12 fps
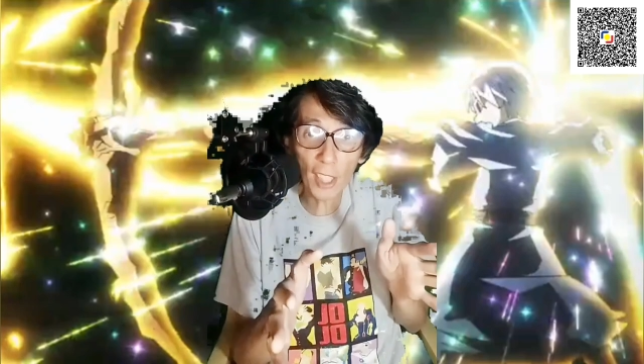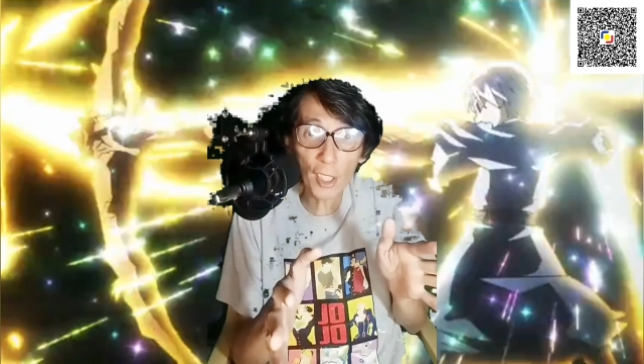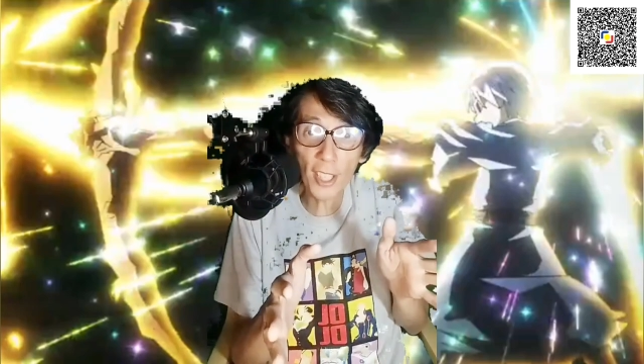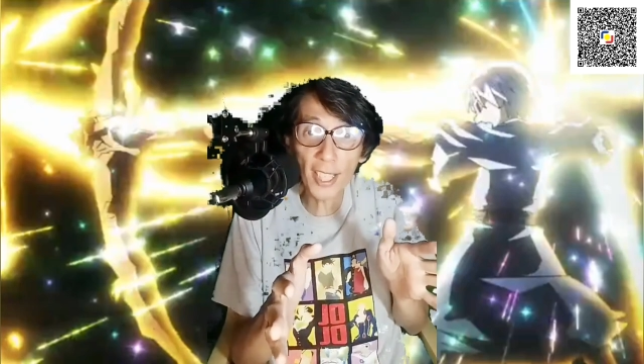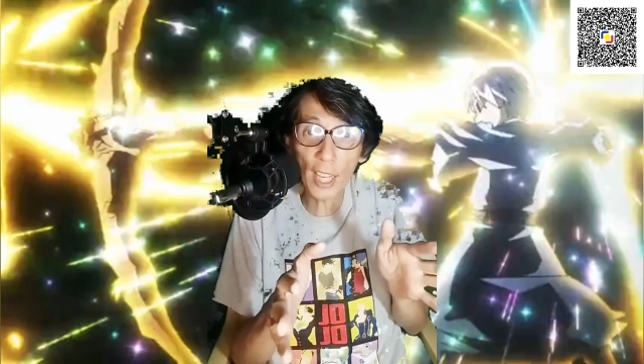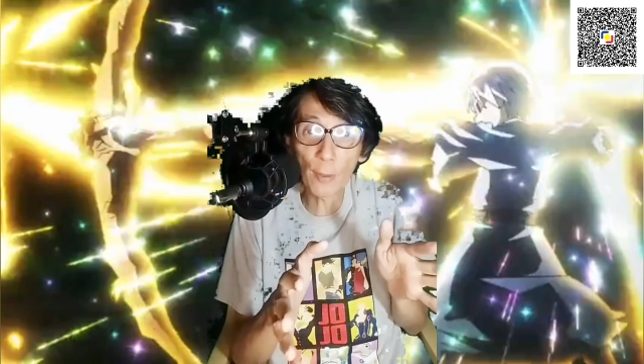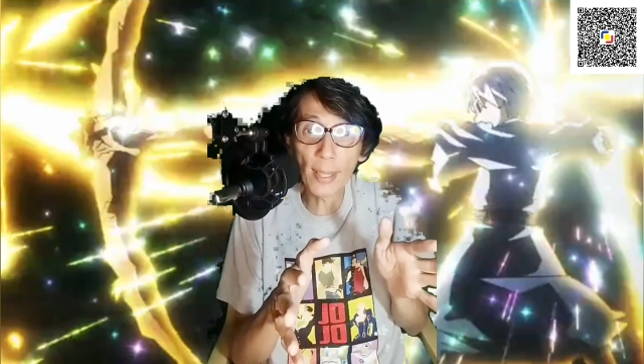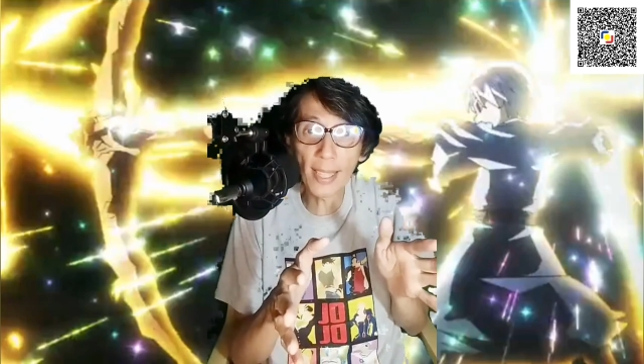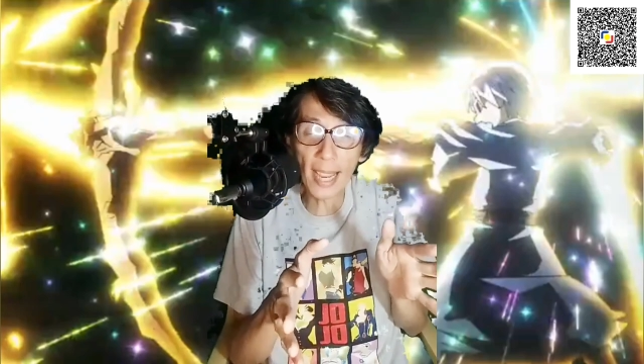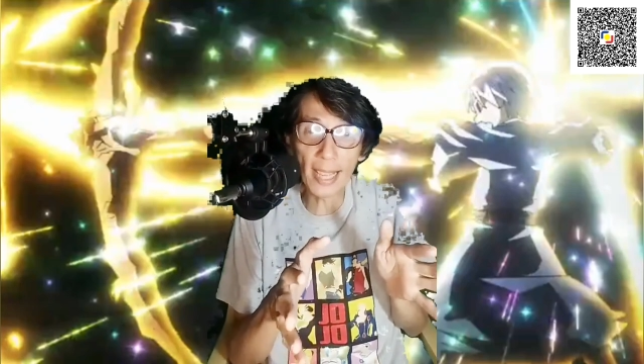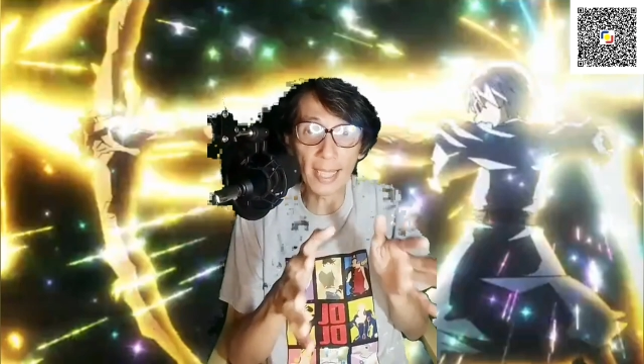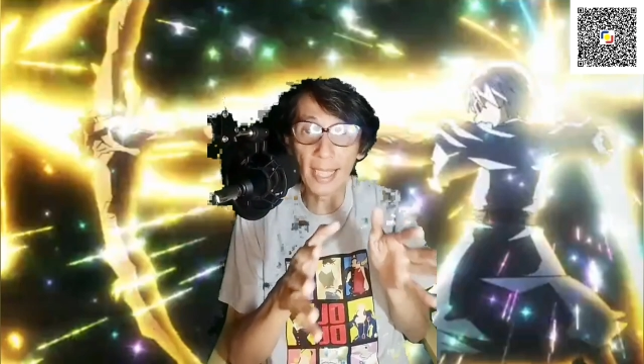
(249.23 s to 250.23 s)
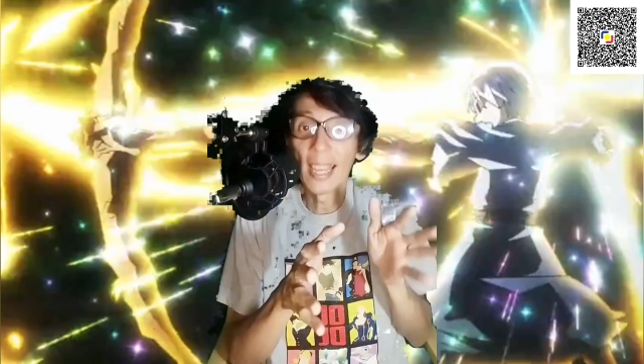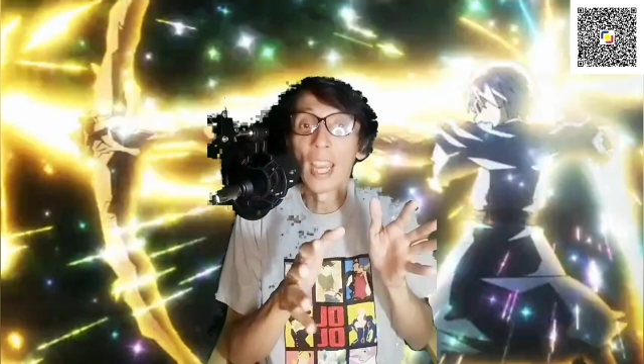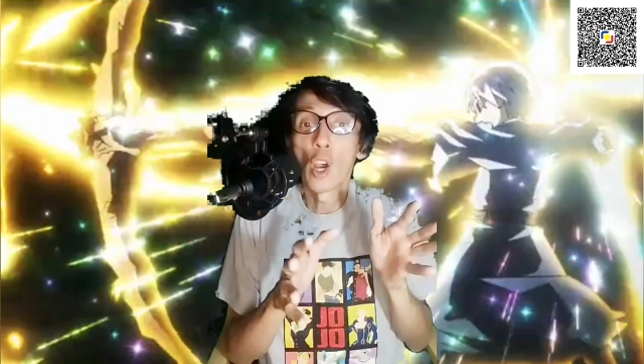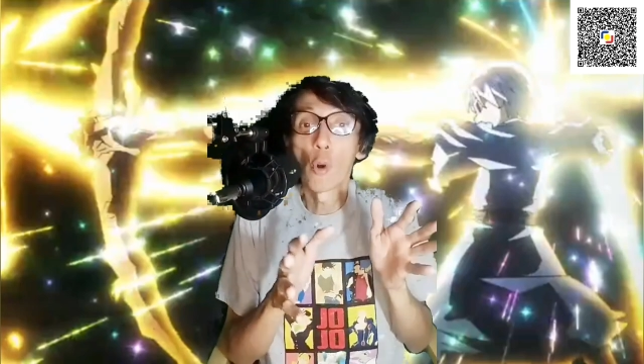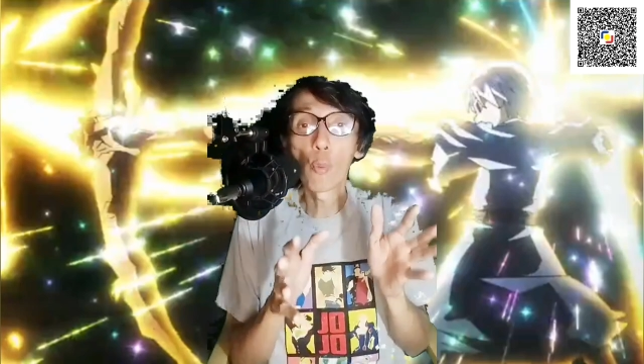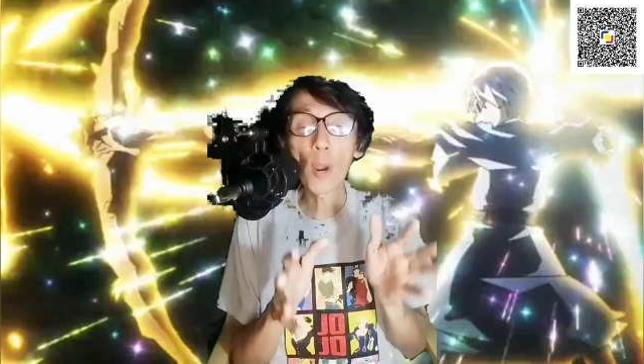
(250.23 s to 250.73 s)
action sequences,
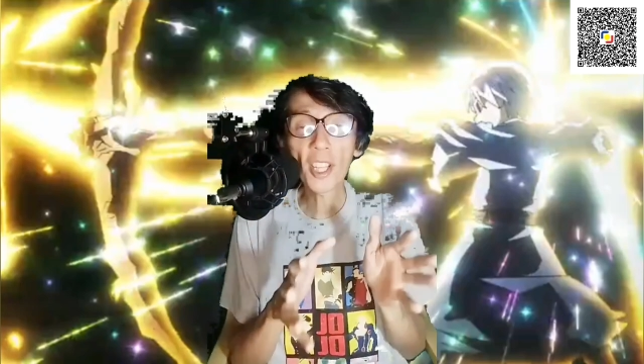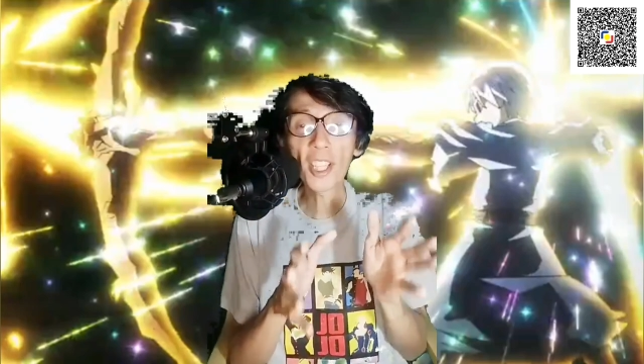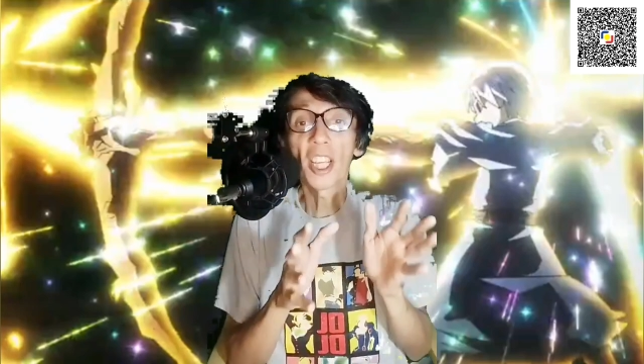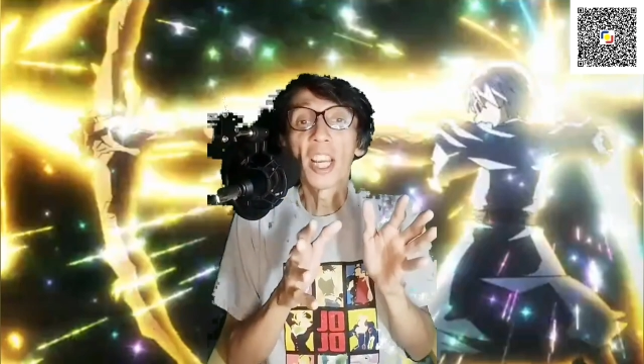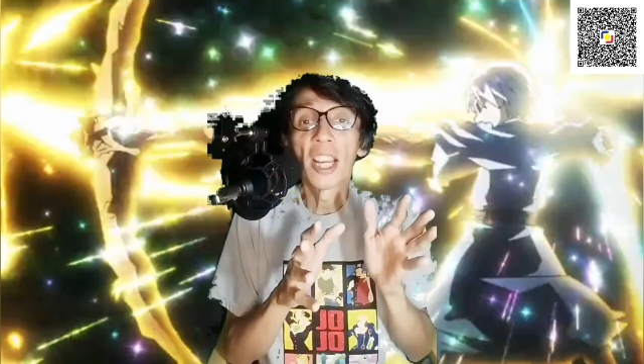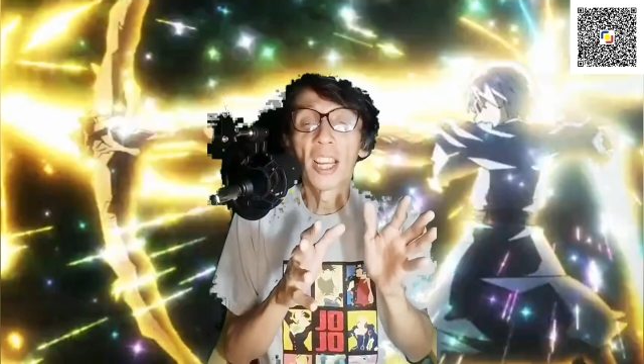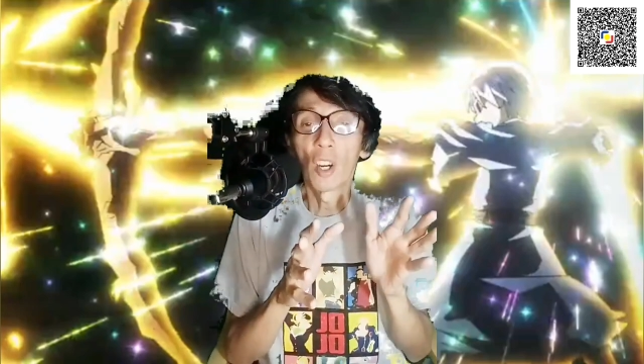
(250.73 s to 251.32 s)
which